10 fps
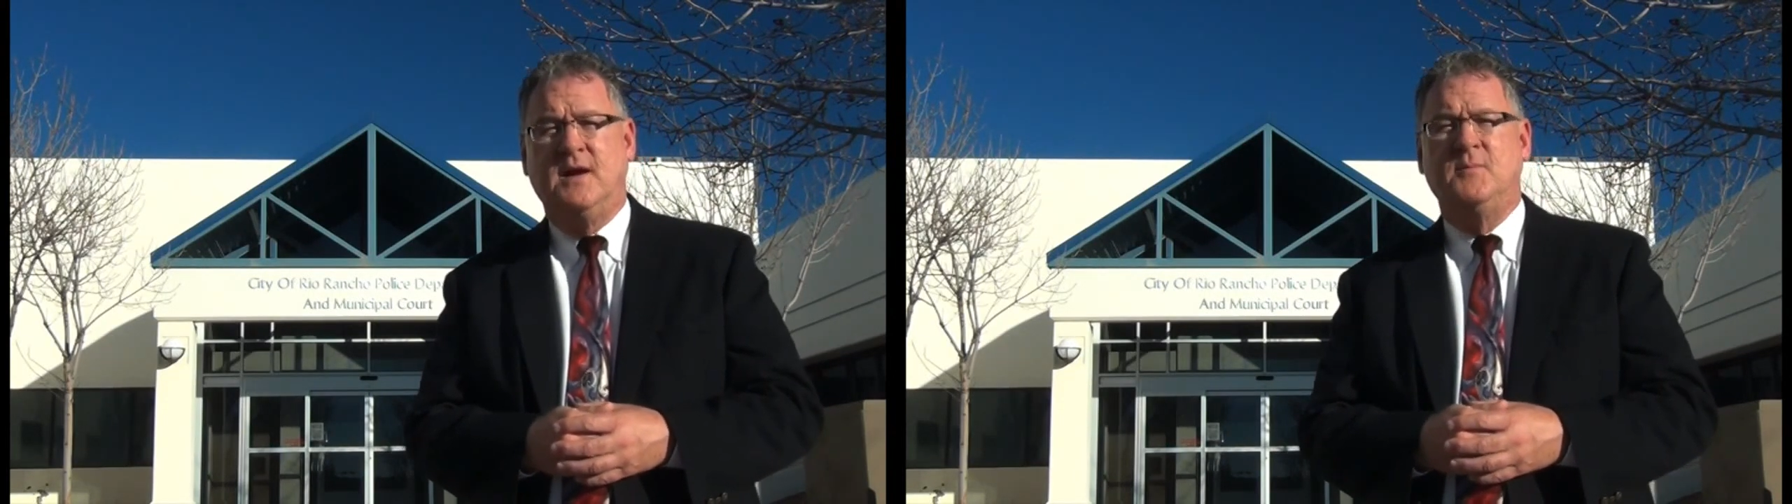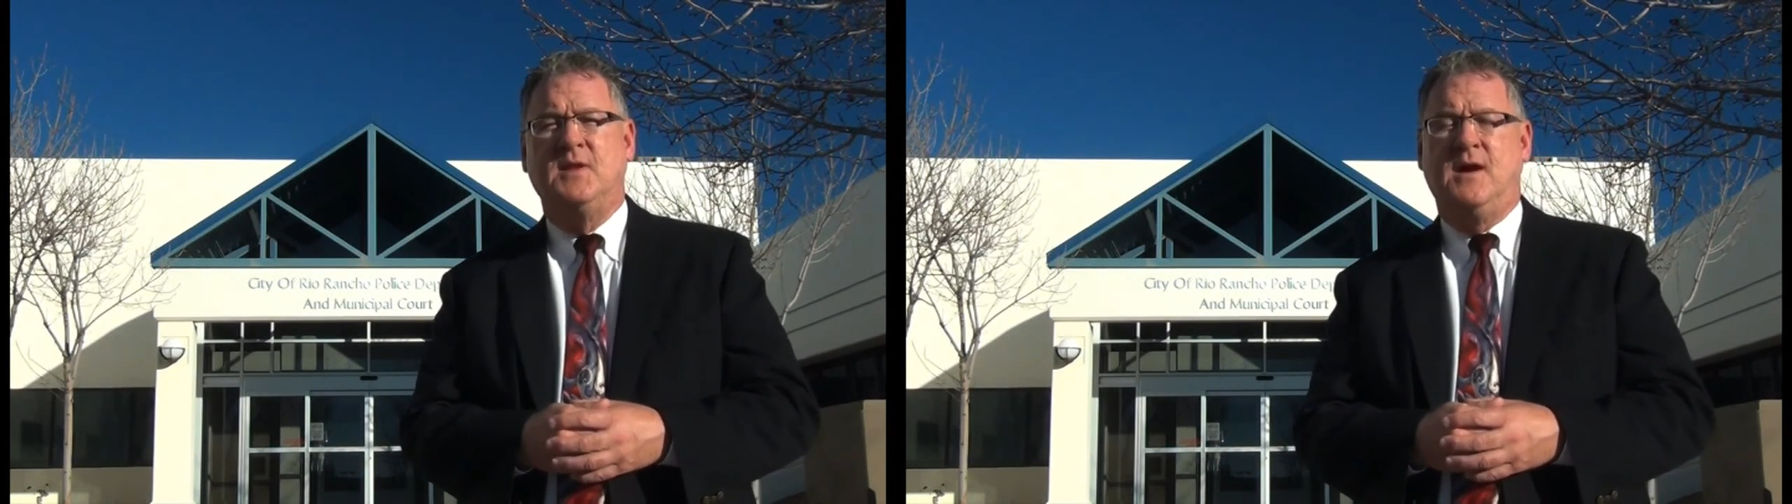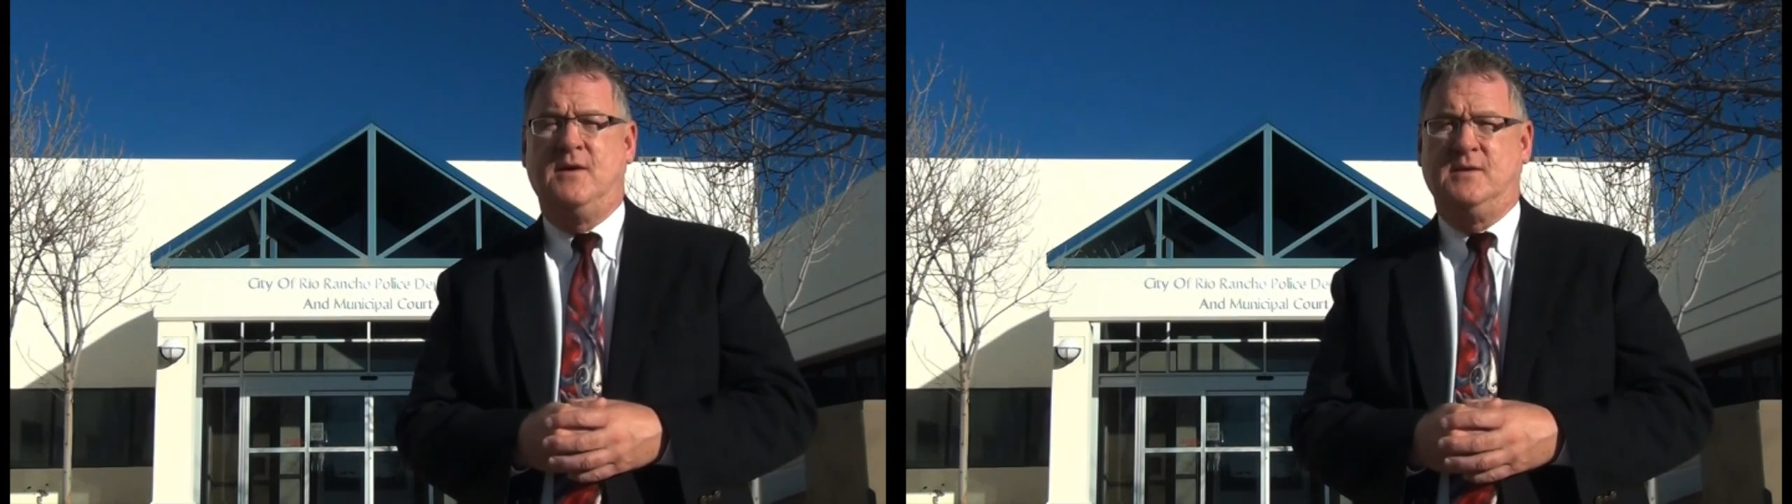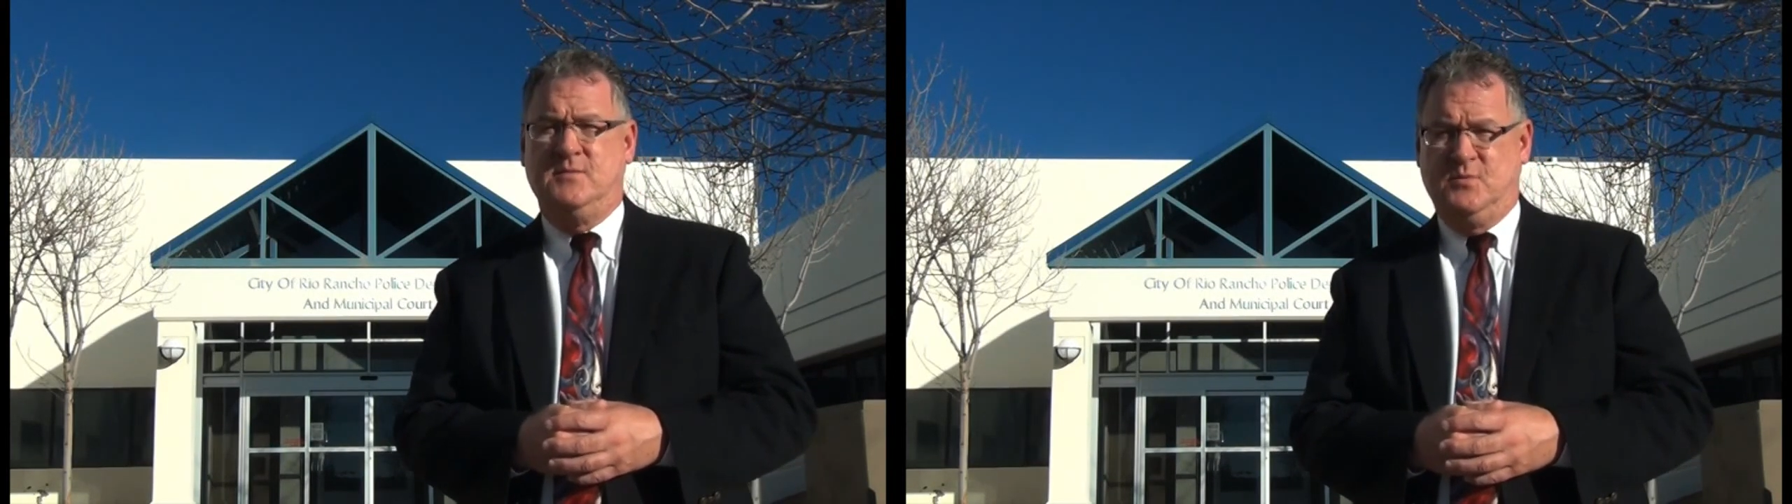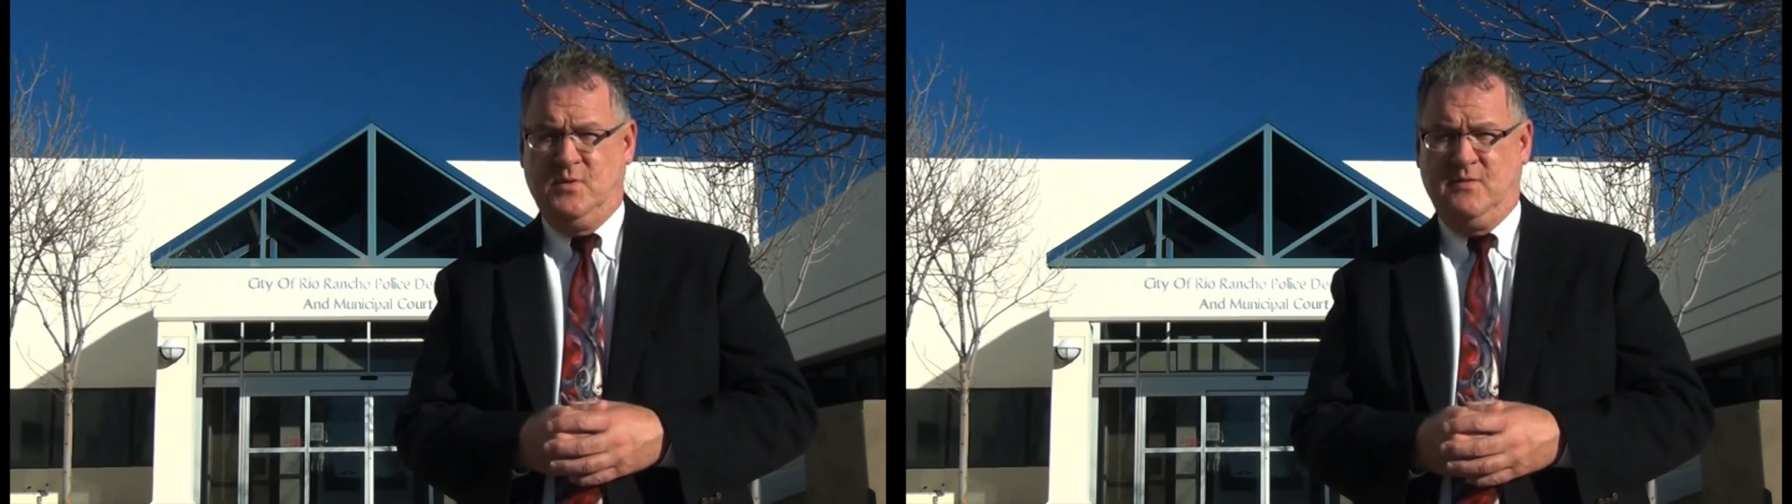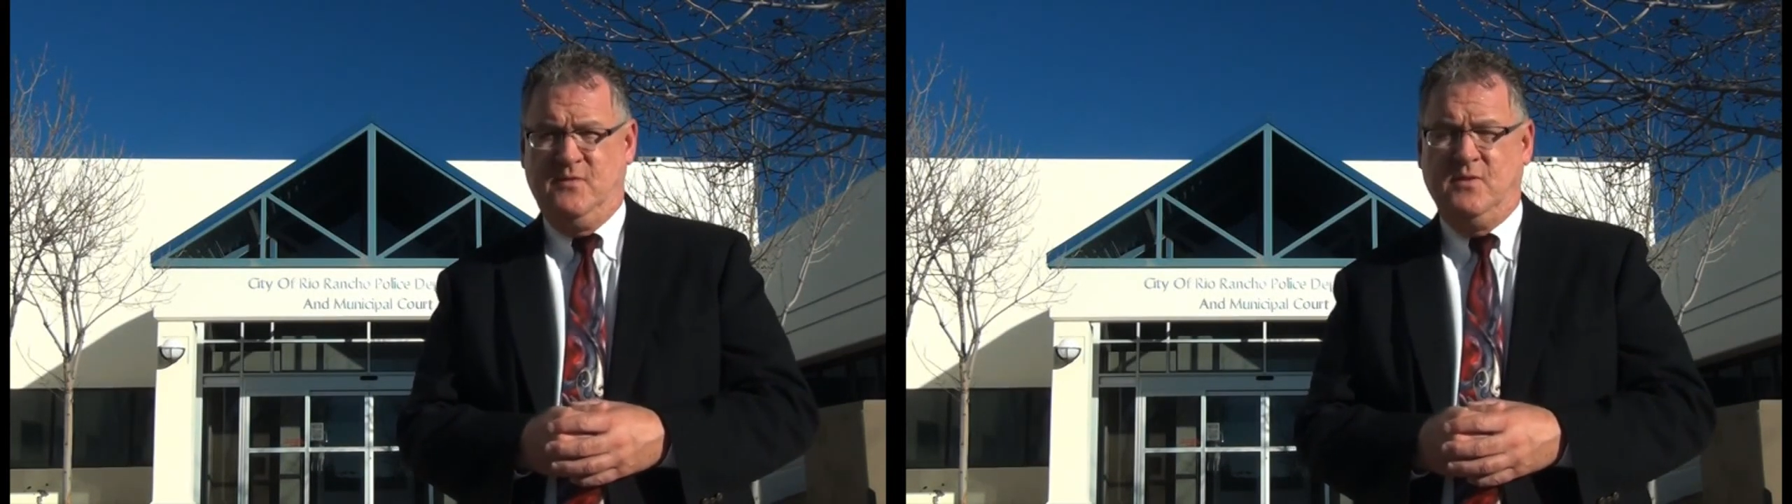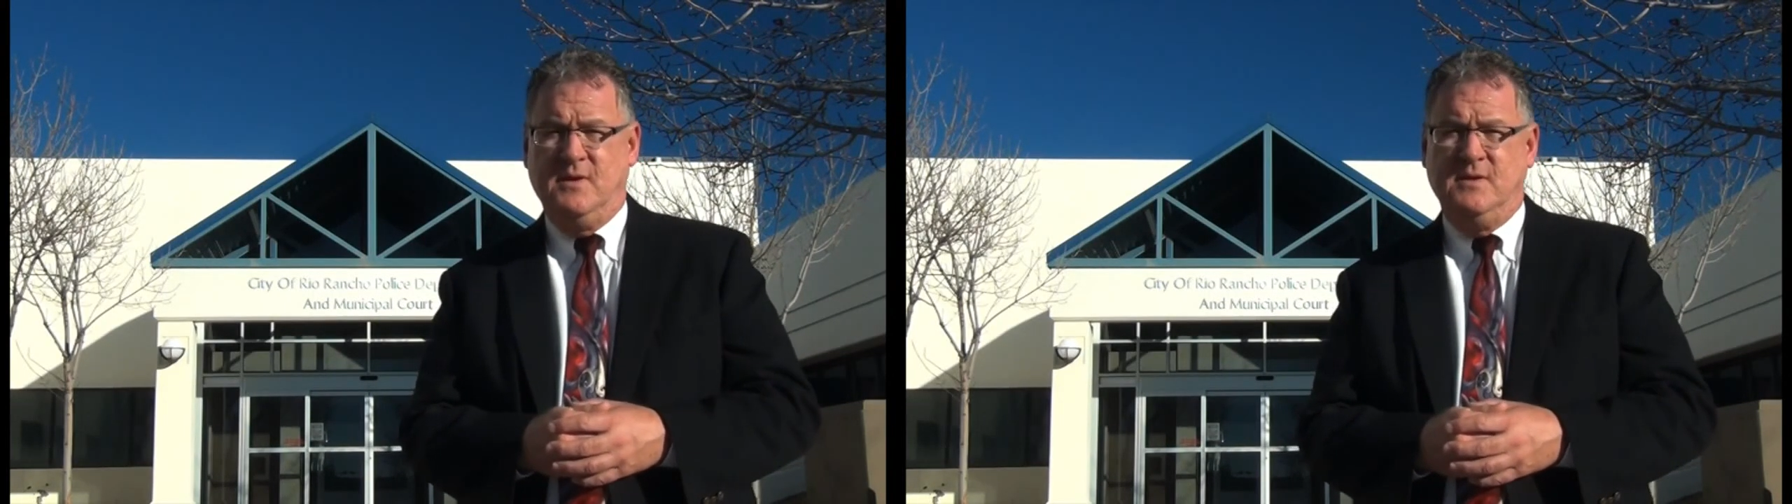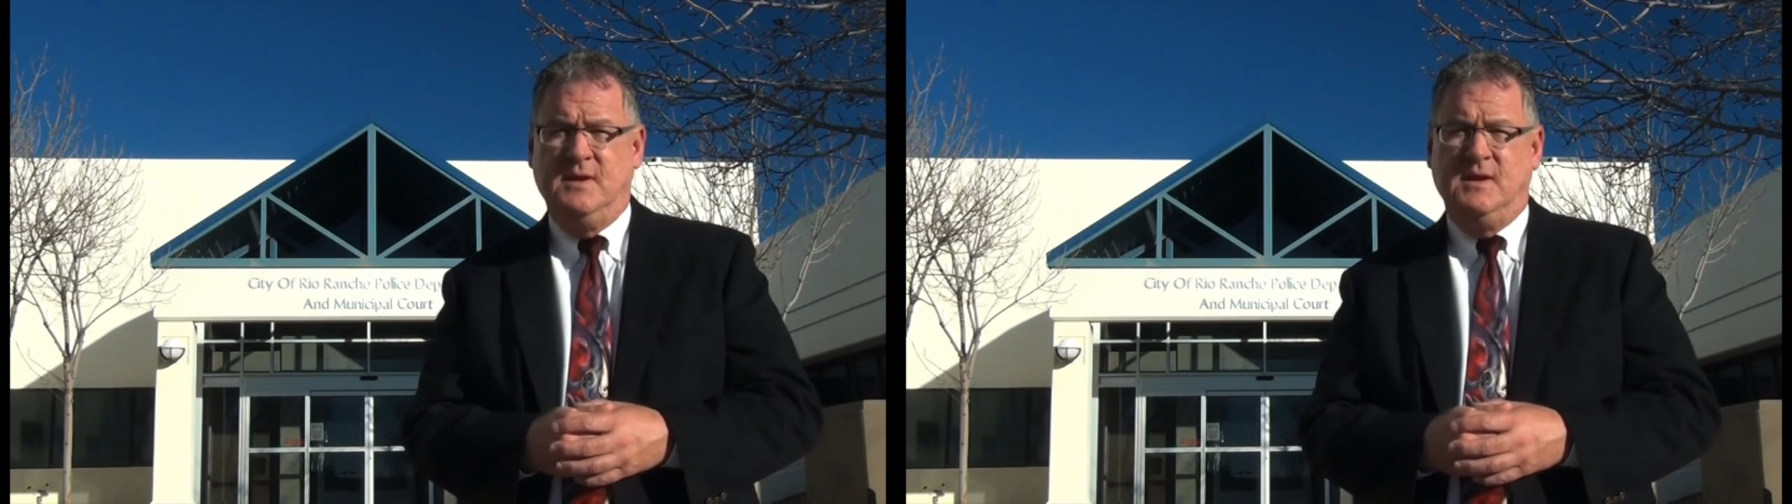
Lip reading: I'm allowing them to work for it.